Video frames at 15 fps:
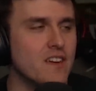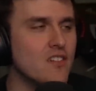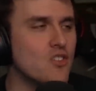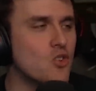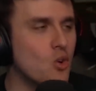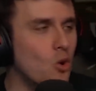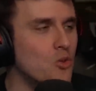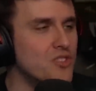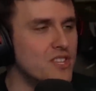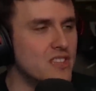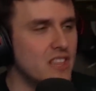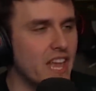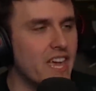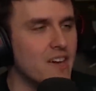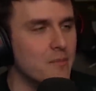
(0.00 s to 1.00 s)
golden
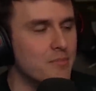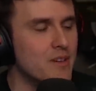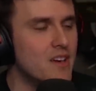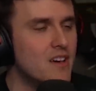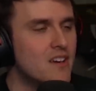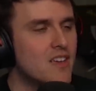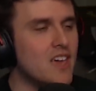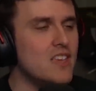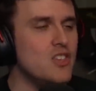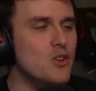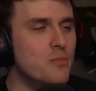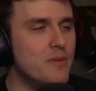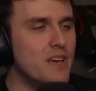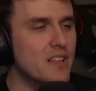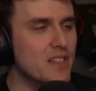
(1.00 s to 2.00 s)
lamp. Can't you
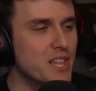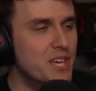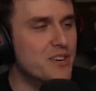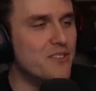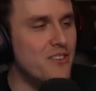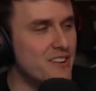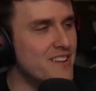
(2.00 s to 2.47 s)
be a little